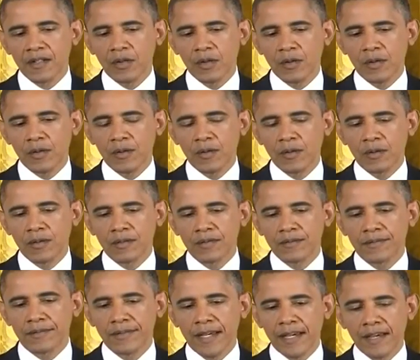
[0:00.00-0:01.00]
who
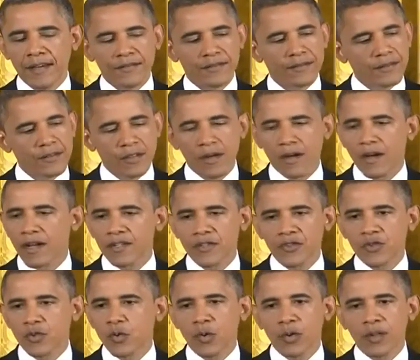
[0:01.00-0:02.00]
have gone
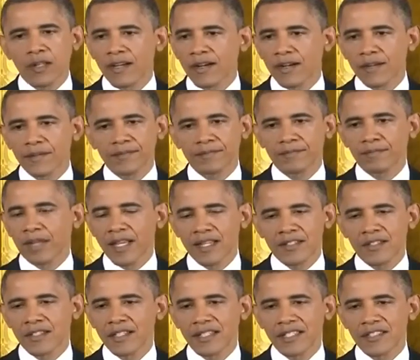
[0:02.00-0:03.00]
to school here,
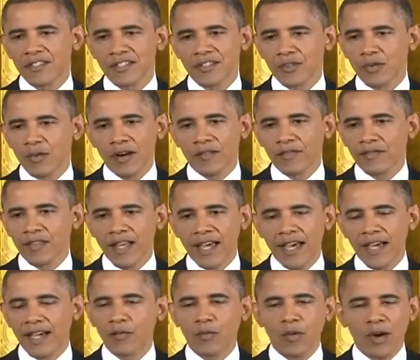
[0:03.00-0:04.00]
pledged allegiance to our
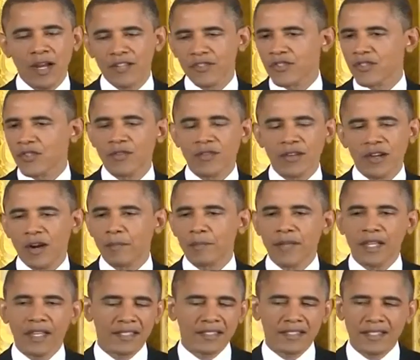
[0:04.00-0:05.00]
flag, want to serve in our
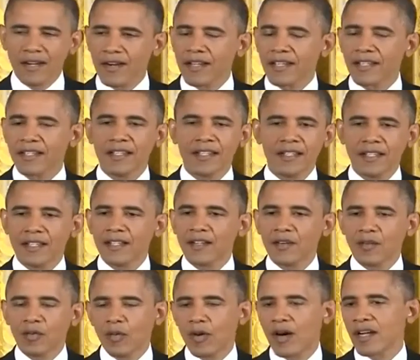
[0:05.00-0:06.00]
military,
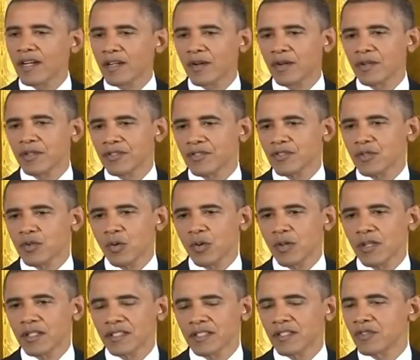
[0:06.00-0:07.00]
want to go to
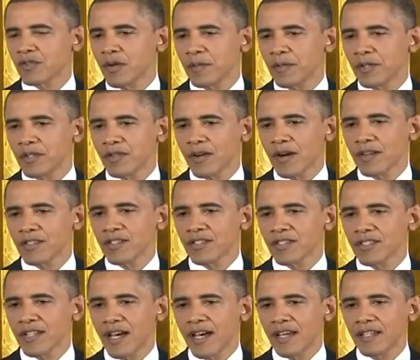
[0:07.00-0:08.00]
school and contribute to our
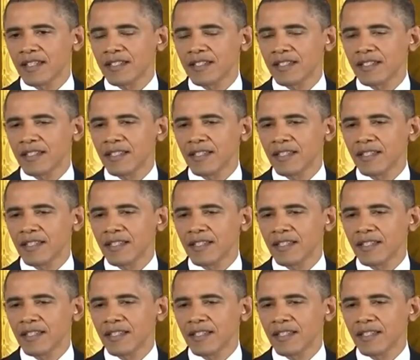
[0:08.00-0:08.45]
society,